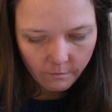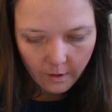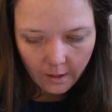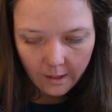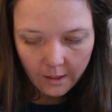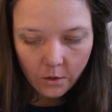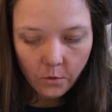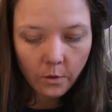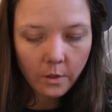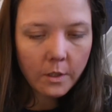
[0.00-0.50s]

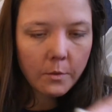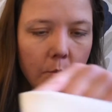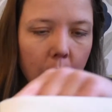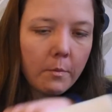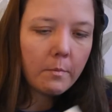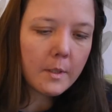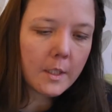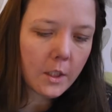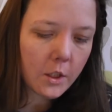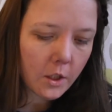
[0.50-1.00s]
So I could
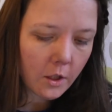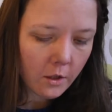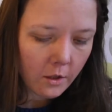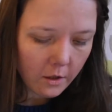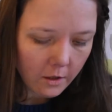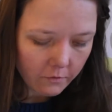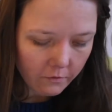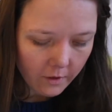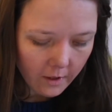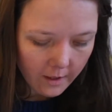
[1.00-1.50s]
probably show
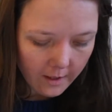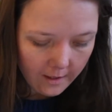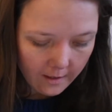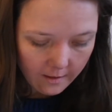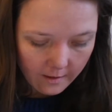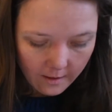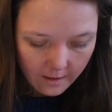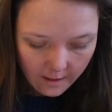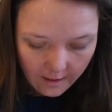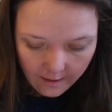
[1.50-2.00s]
you the
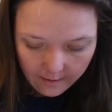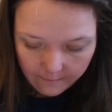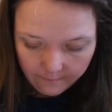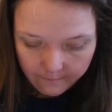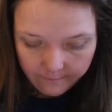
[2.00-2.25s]
Ryeland here.